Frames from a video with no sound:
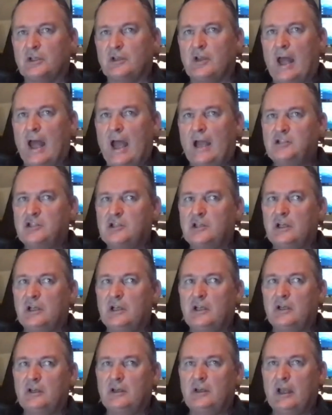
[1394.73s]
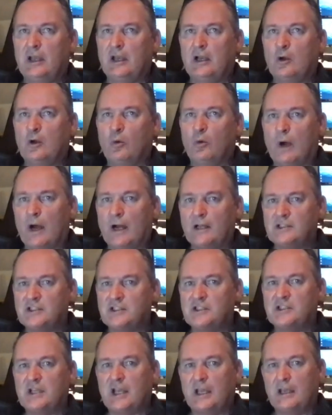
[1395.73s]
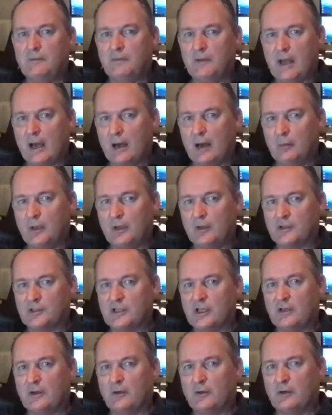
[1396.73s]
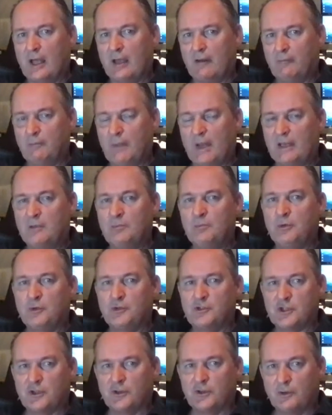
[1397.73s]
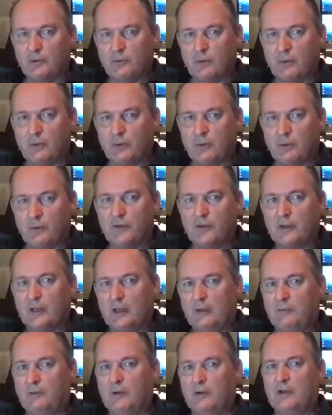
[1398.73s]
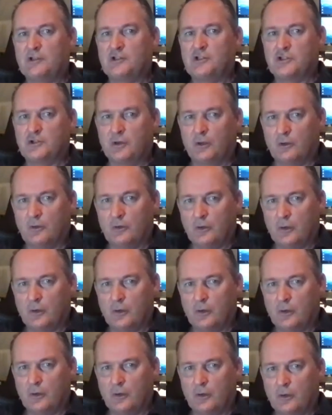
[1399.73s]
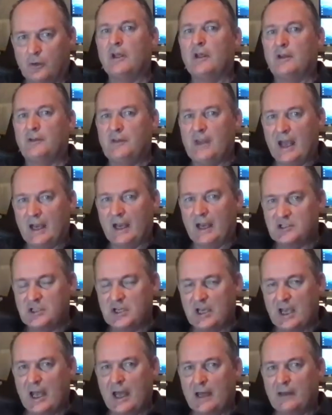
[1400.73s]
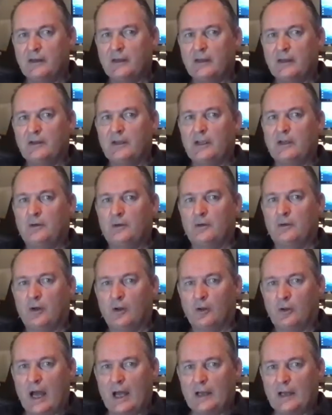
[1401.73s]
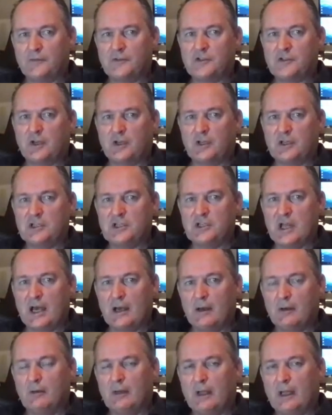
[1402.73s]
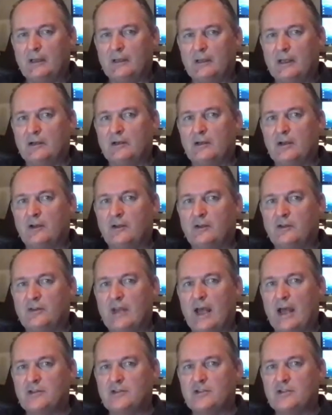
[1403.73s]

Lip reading: actually, they're quite safe now because they don't have many boots on the ground. If you look at SolGold, NextGen, they're doing all kinds of studies now, and they're not that